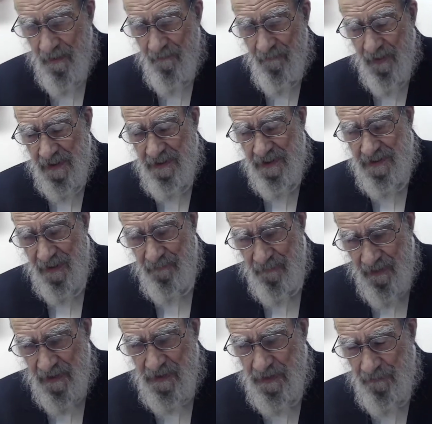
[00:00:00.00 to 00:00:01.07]
This is a
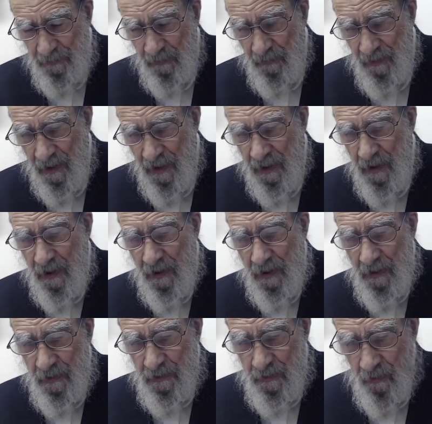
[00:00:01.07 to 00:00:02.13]
principle
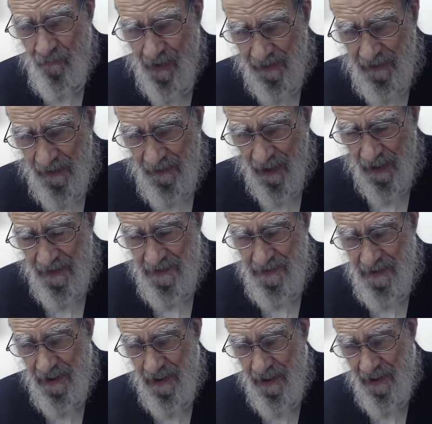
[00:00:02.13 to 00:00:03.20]
to recognize
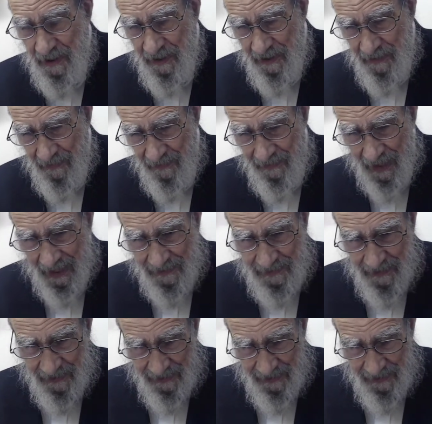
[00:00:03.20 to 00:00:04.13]
that